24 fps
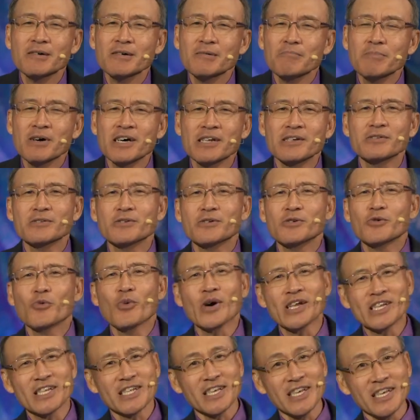But
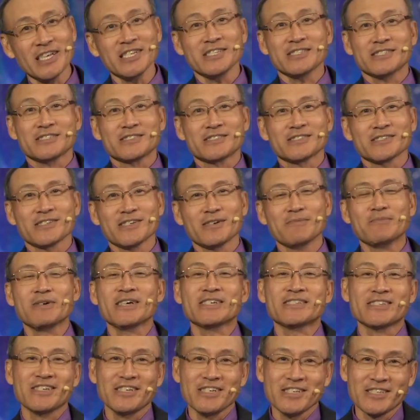what is a
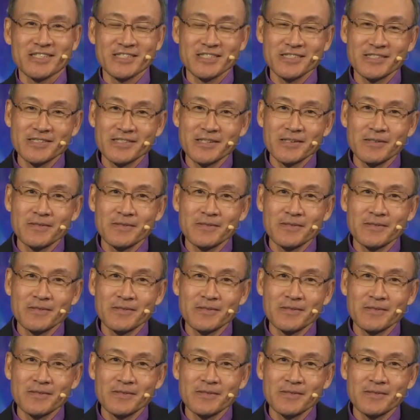Methodist?